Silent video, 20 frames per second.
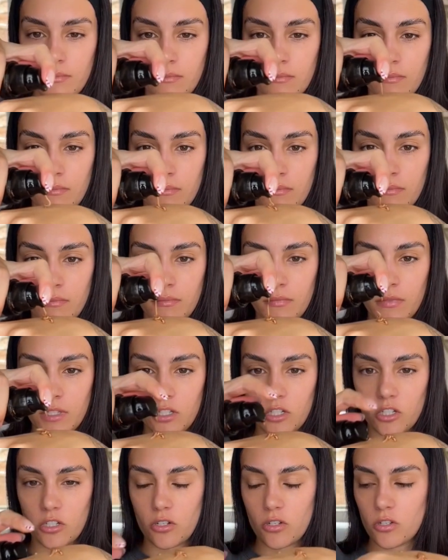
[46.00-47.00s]
is in
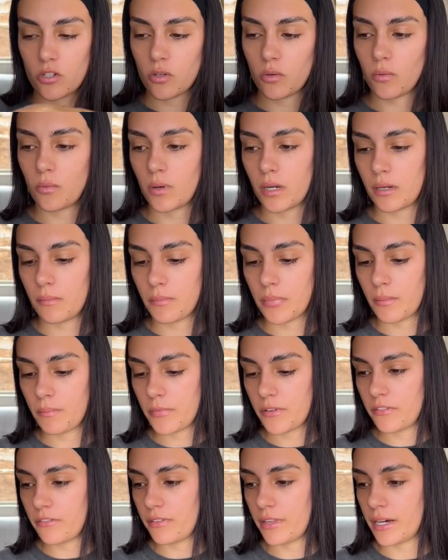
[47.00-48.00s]
Sunglow. Just 1 pump
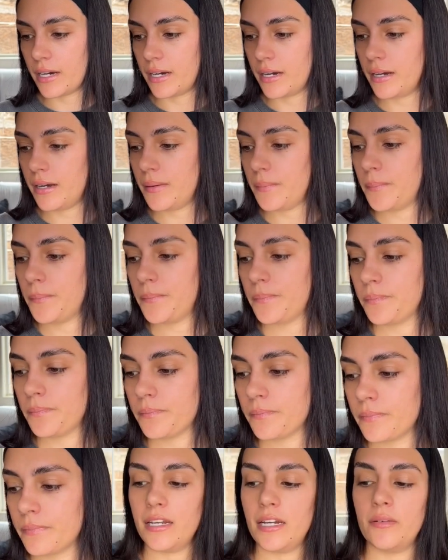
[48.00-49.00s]
of that.
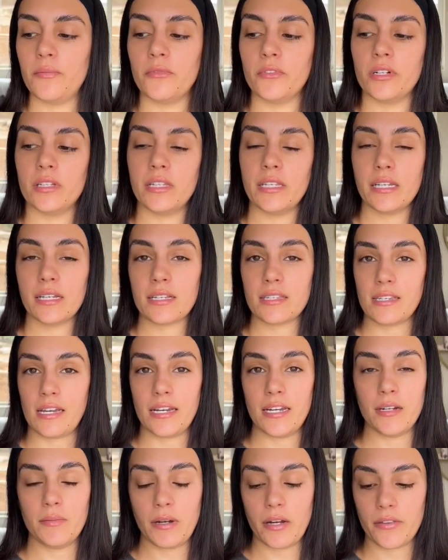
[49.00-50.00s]
And then I'm really
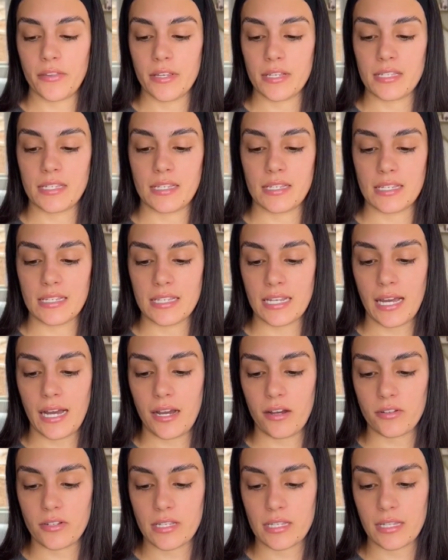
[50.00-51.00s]
excited about this. This is the
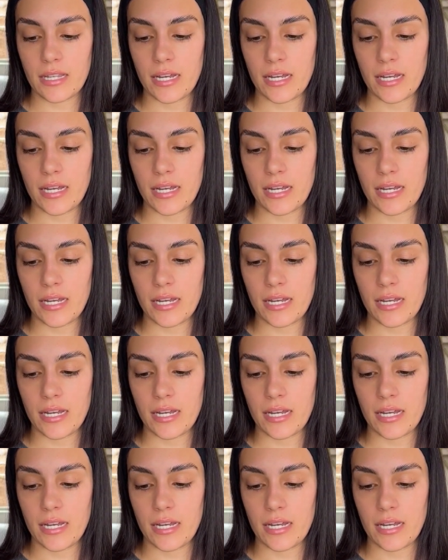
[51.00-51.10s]
Haus